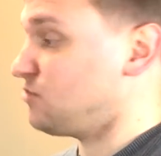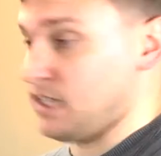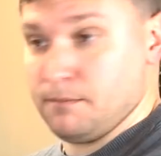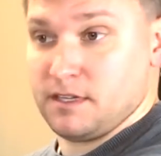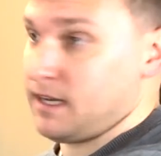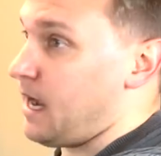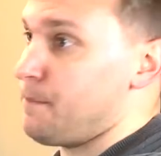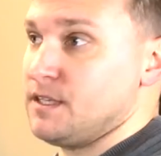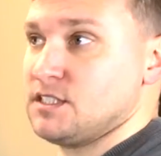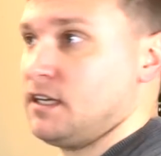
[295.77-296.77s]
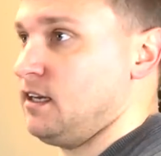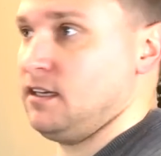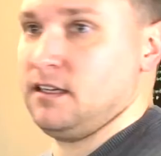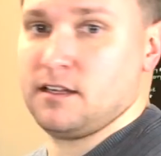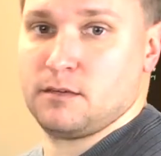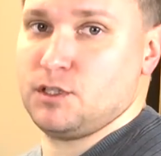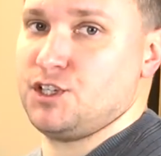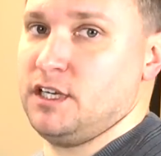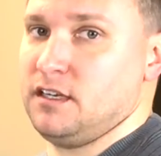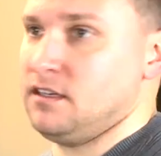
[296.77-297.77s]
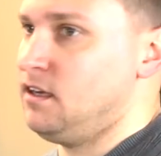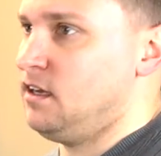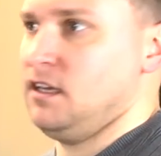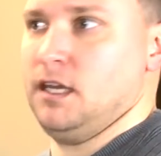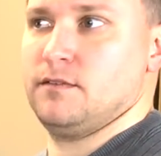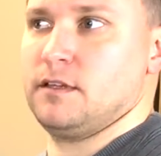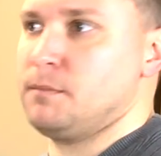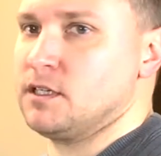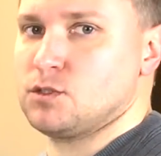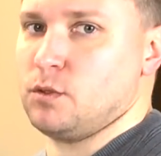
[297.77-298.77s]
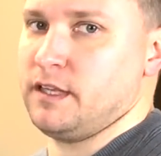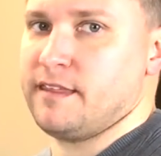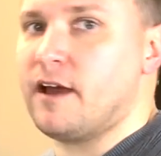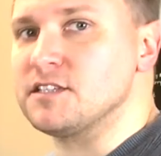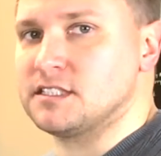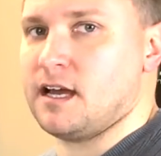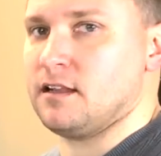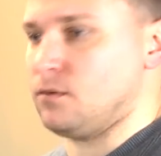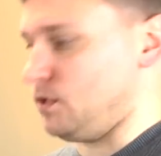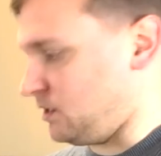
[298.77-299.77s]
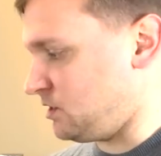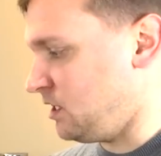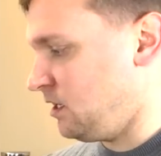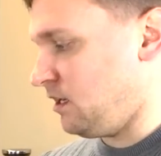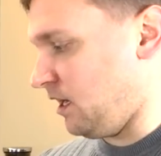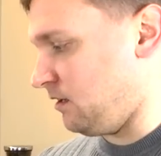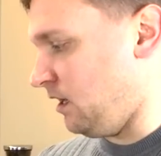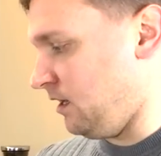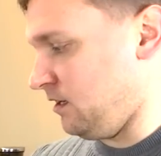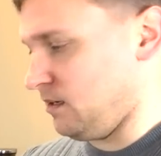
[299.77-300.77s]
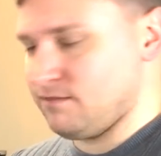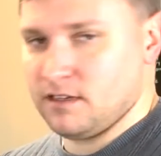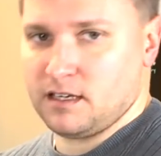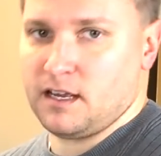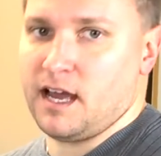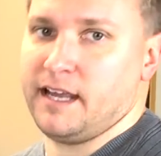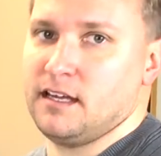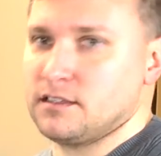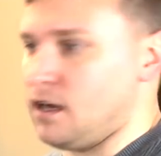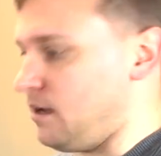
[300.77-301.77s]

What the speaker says: Same thing happens on any other machine, even the big $20,000 ones at high-end